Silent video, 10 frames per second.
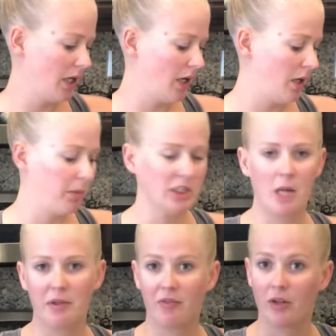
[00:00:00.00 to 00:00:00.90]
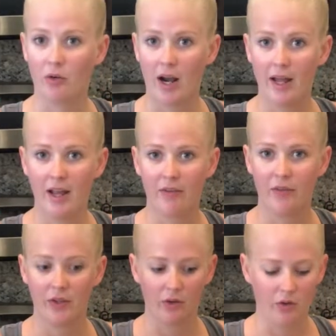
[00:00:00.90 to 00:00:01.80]
balsamic vinaigrette. I
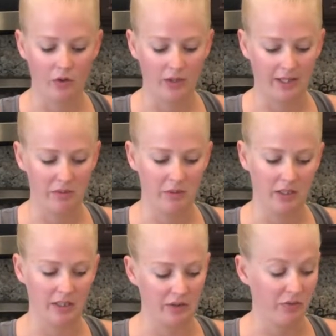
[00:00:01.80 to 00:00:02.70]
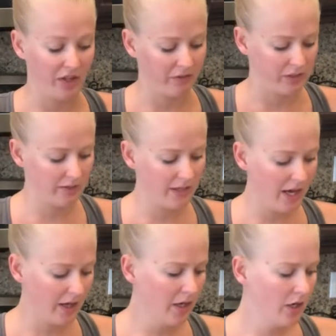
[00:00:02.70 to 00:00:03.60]
feel like I really like the flavors of
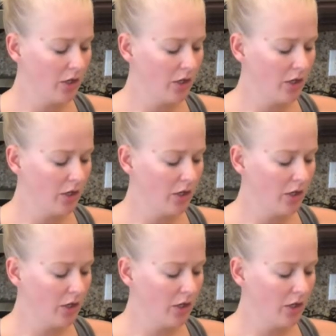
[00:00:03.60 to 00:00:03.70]
that.